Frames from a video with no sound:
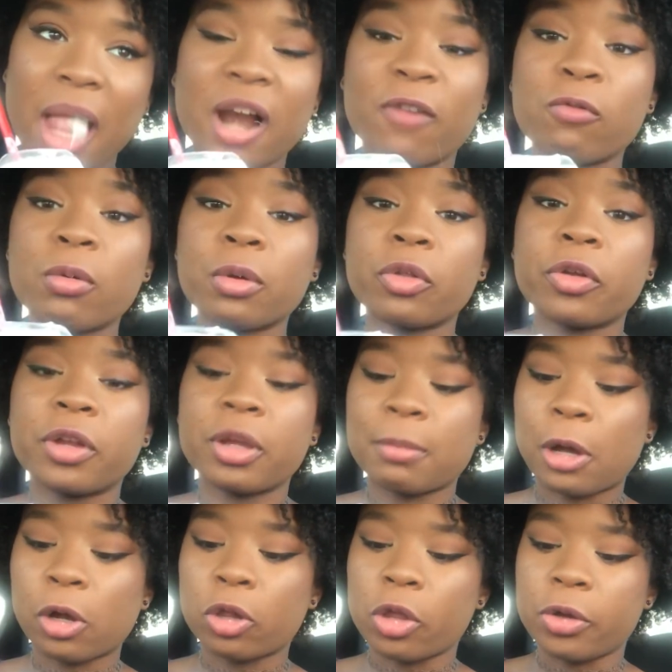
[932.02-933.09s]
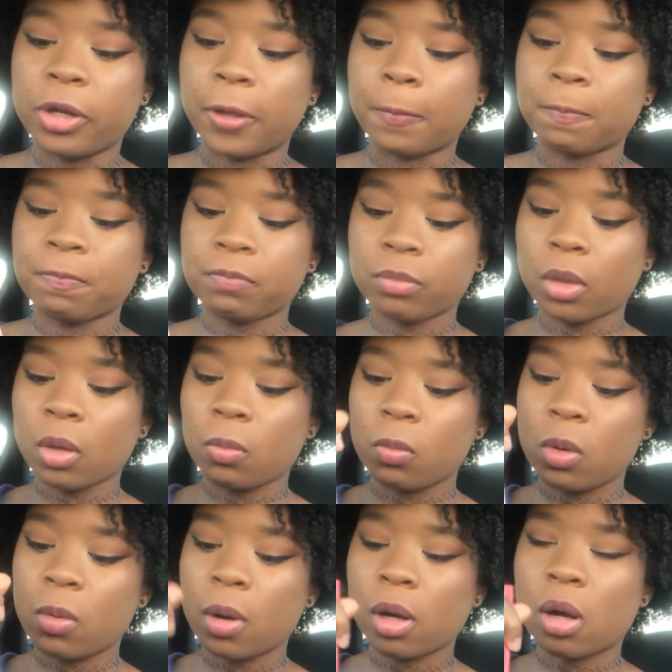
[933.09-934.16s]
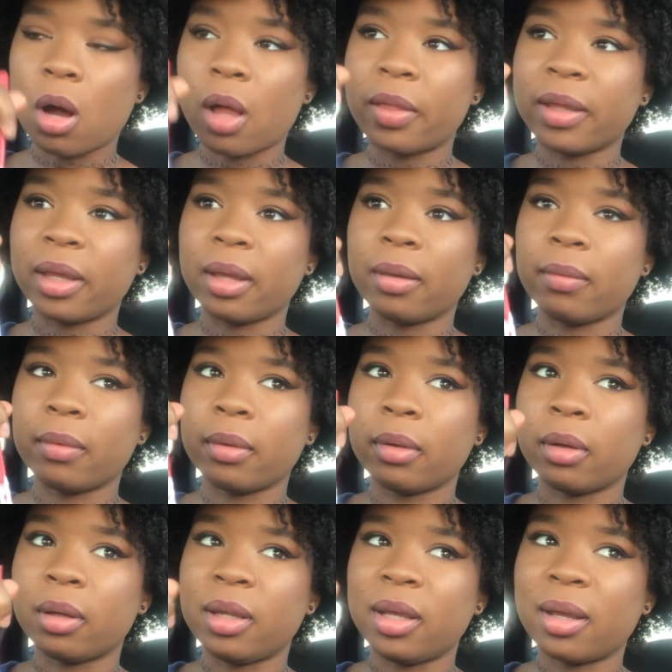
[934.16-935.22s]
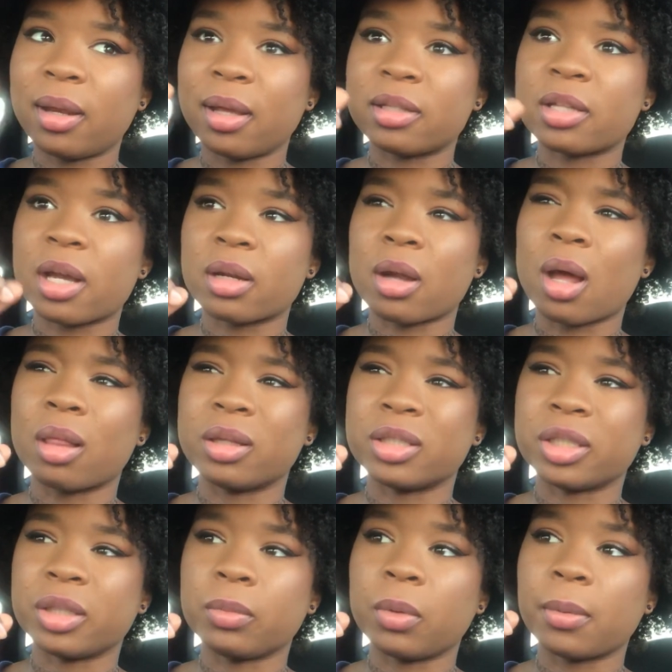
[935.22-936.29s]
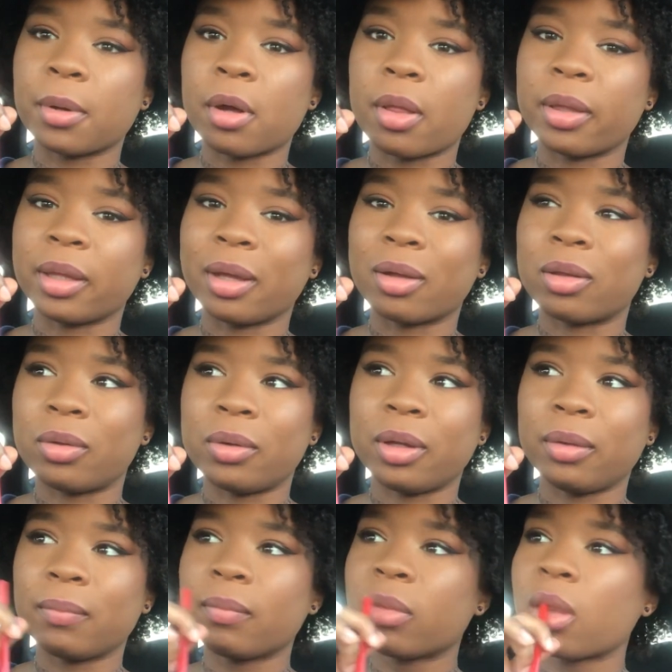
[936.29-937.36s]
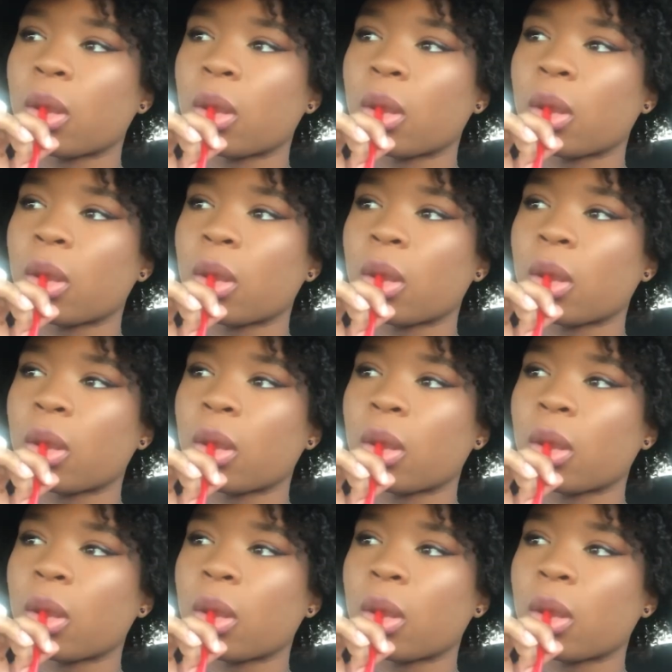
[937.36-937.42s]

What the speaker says: If we were learning about cloning, we weren't calling it DNA technology. We were calling it cloning.